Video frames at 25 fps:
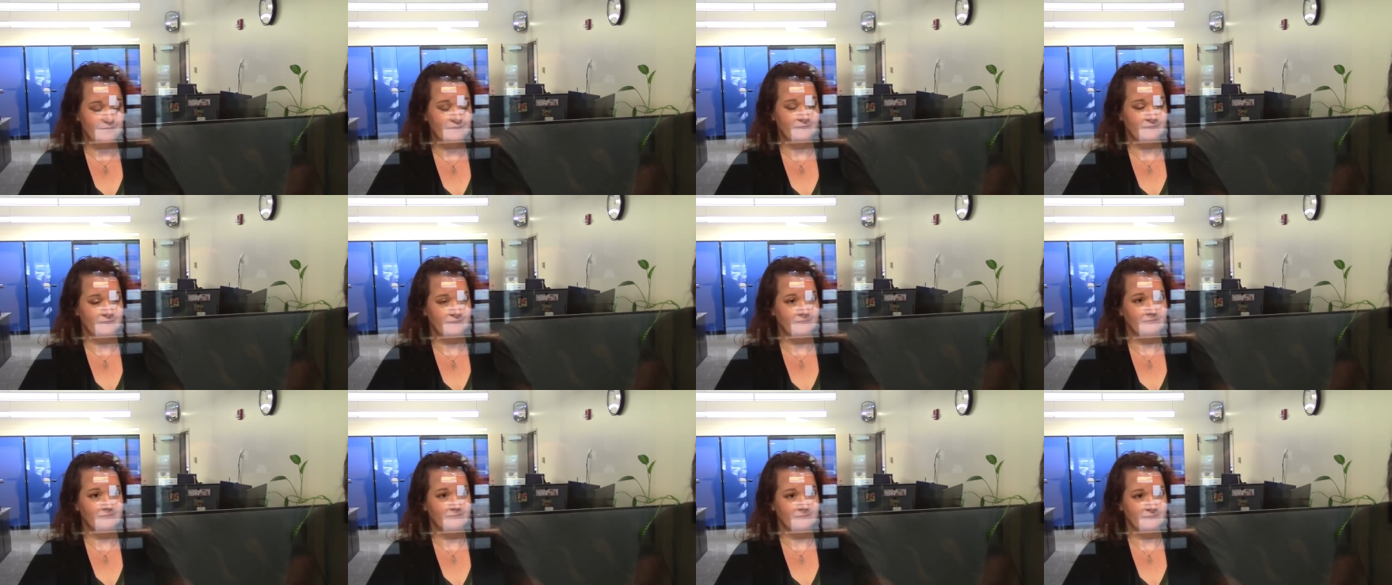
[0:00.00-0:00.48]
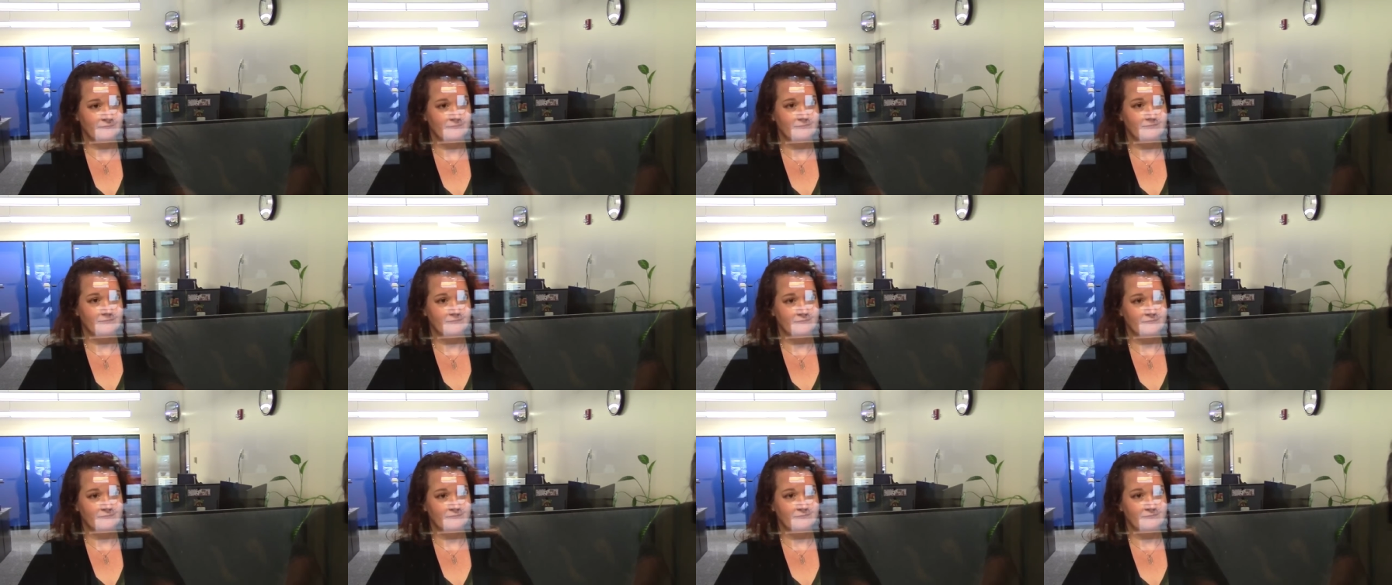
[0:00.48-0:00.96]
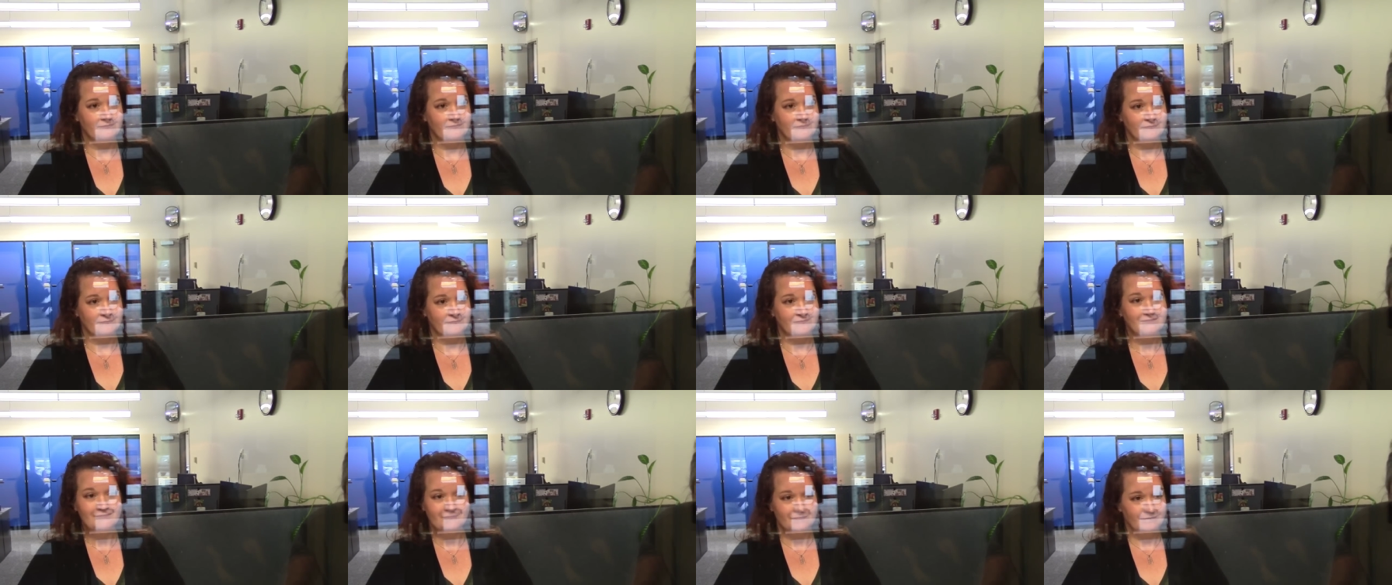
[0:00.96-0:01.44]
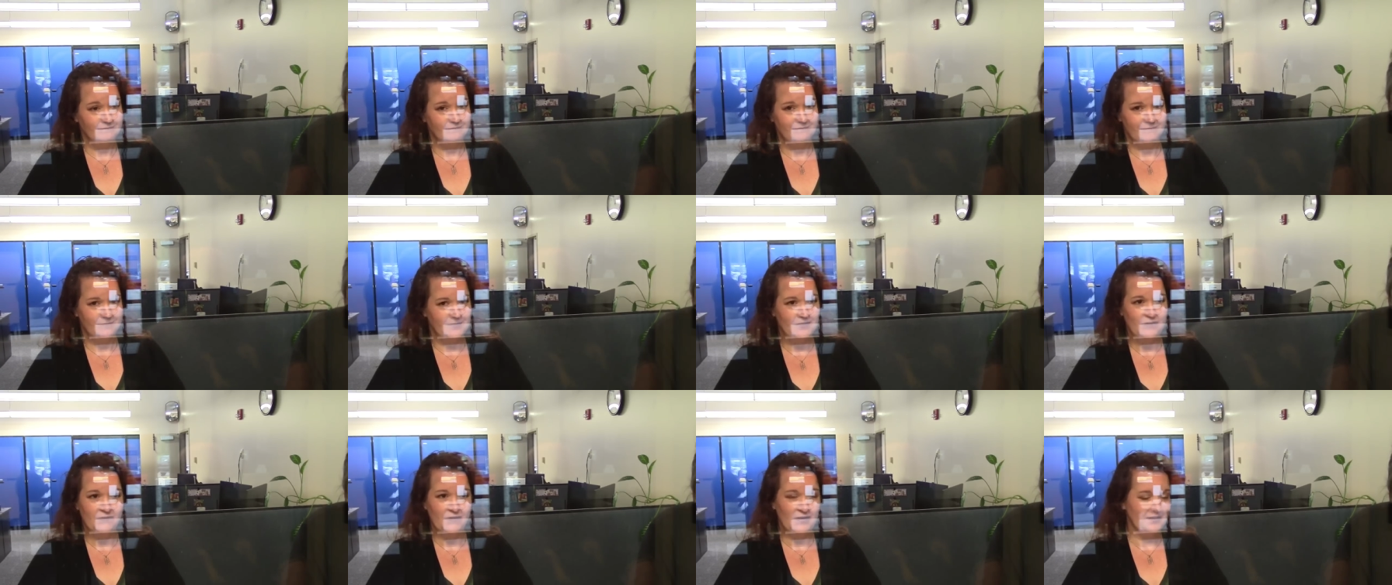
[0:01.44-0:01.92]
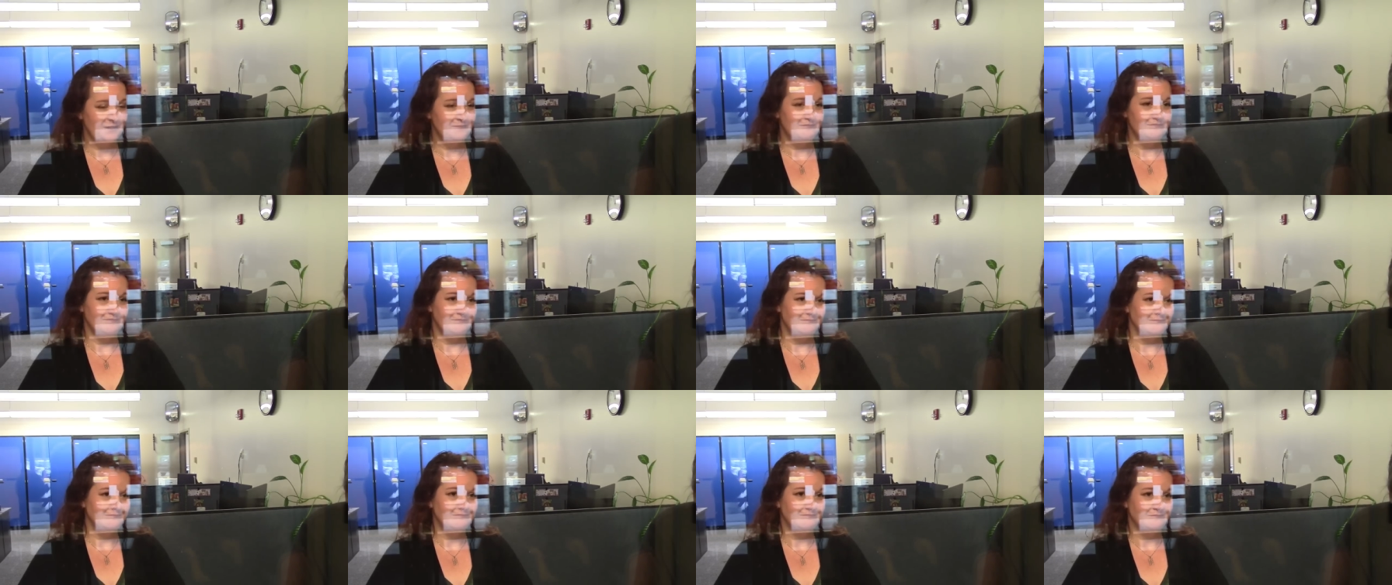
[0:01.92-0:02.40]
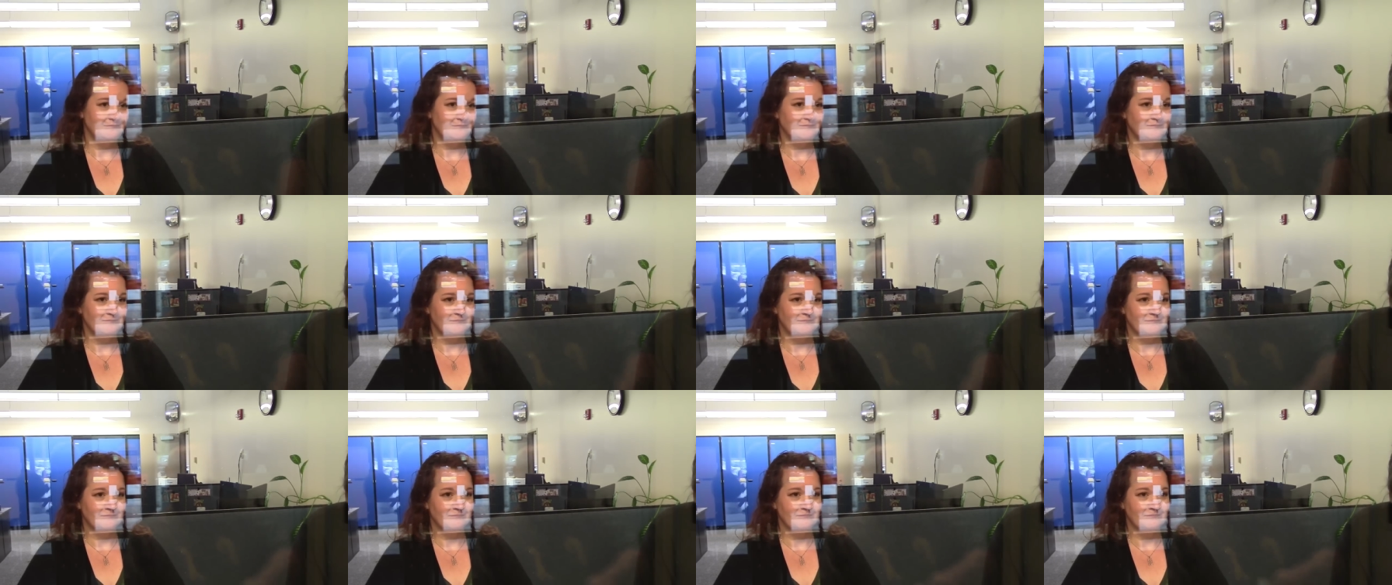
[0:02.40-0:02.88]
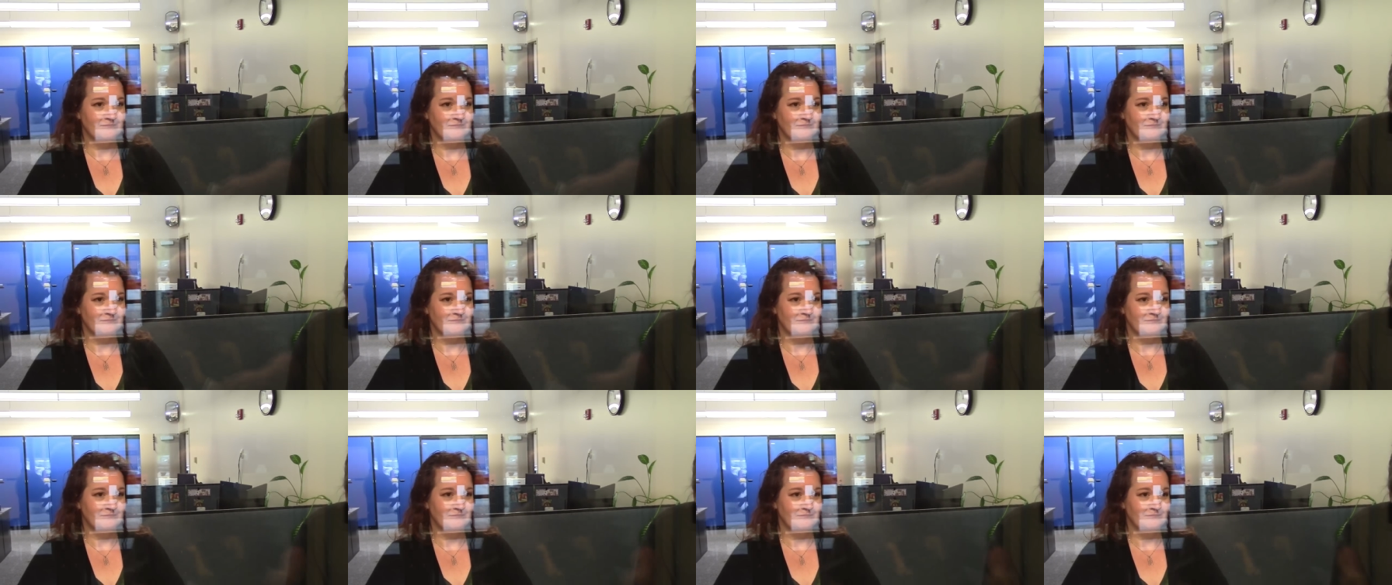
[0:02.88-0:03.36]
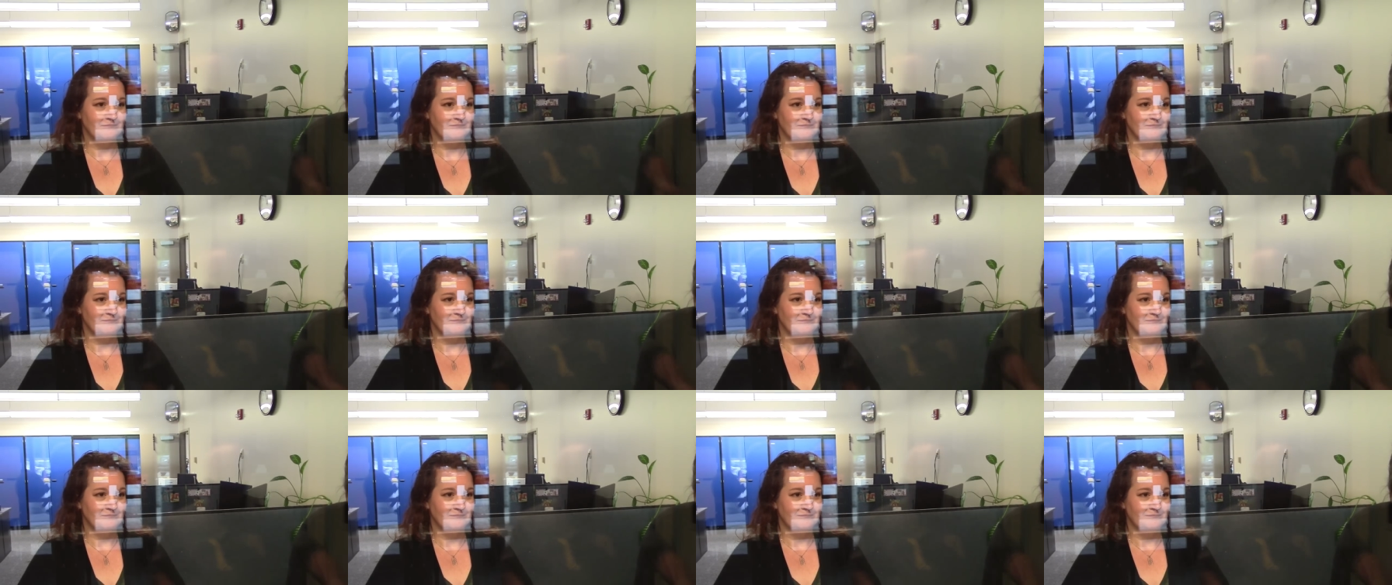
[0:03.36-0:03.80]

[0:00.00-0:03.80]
they're the reason why I'm here. So, okay. the residents of Silatna.